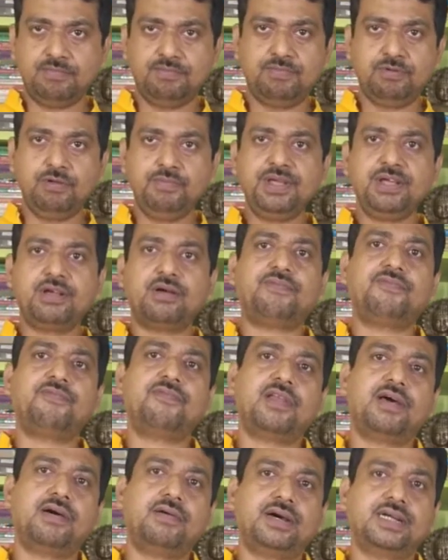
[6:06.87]
Blooming of
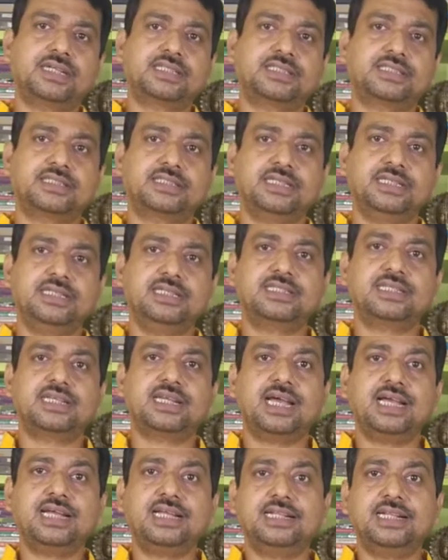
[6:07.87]
flowers is
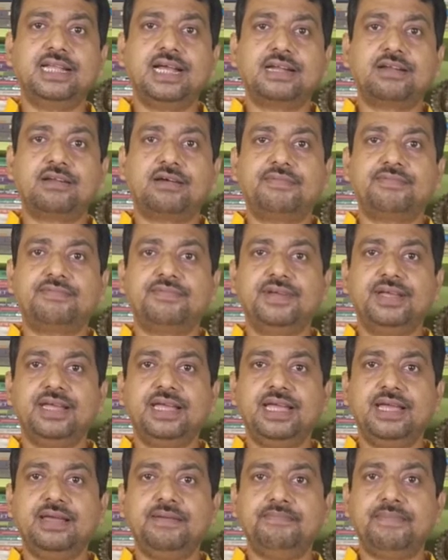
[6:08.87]
like that of
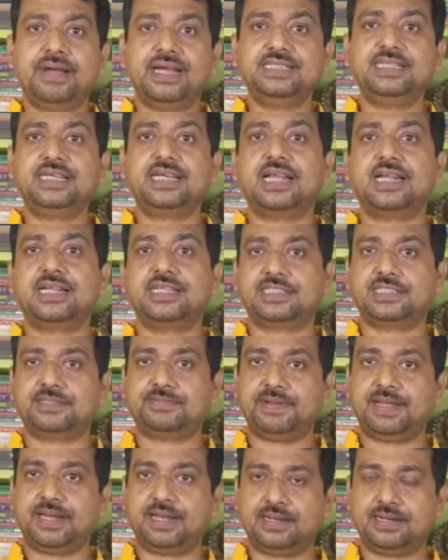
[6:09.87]
a magical
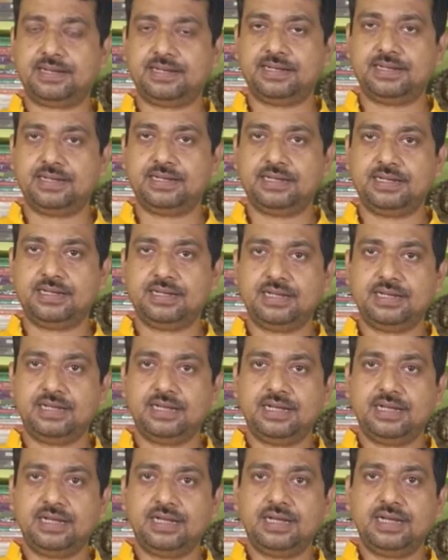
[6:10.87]
spell.
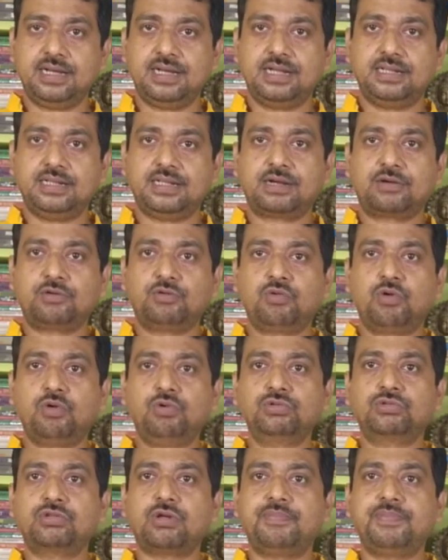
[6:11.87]
The
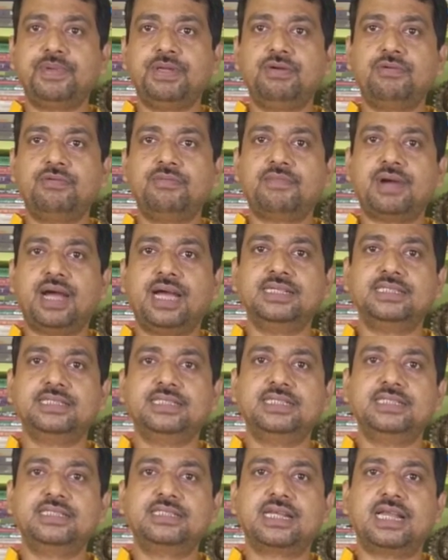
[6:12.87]
growth of young
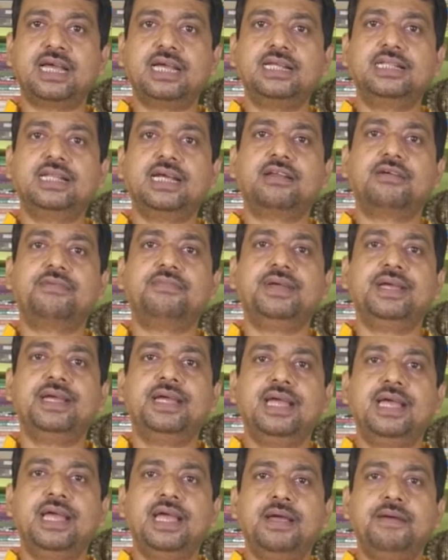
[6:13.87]
minds is like that of
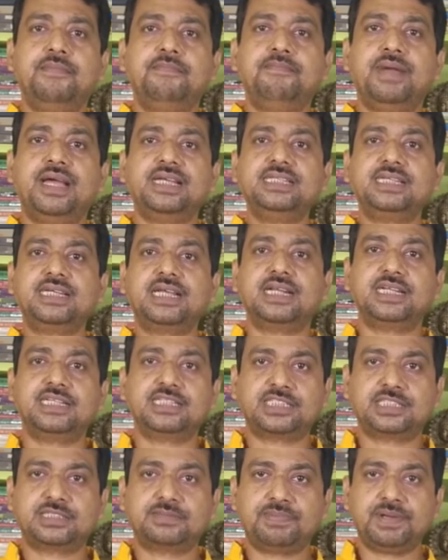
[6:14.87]
a
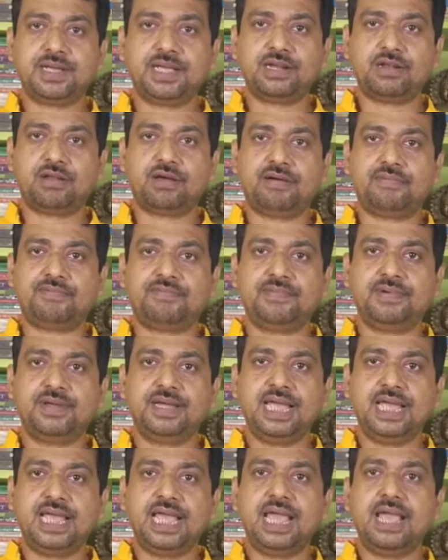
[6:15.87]
magical spell of
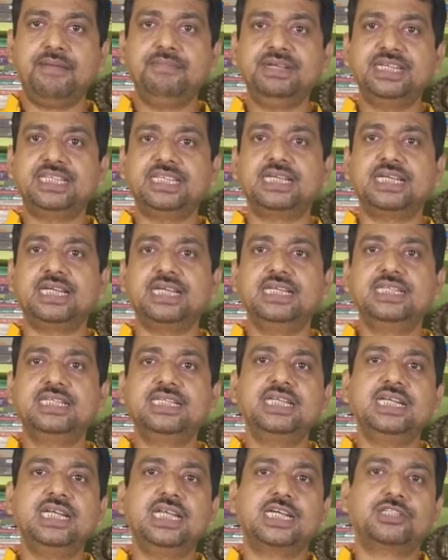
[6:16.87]
emitting
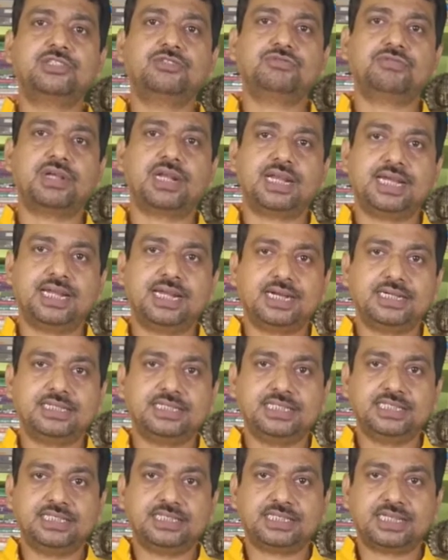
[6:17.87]
intellectual
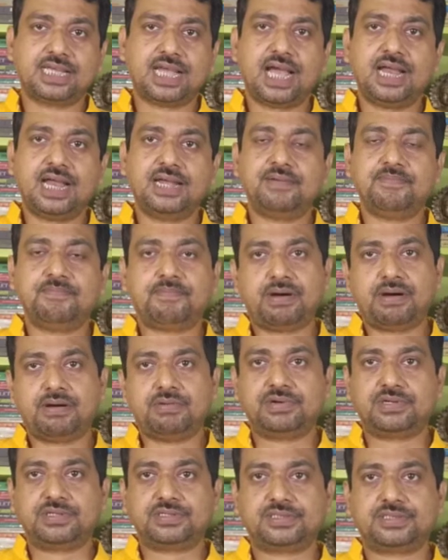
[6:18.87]
energies and
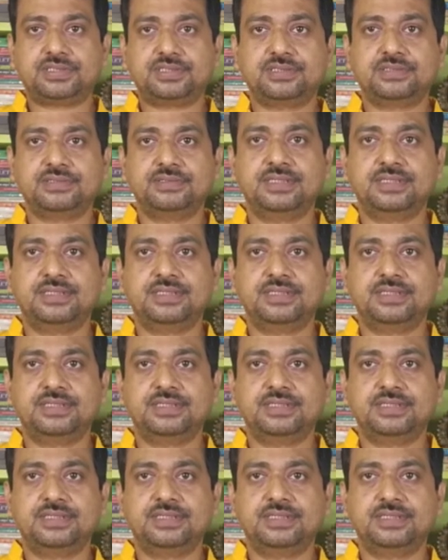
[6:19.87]
powers.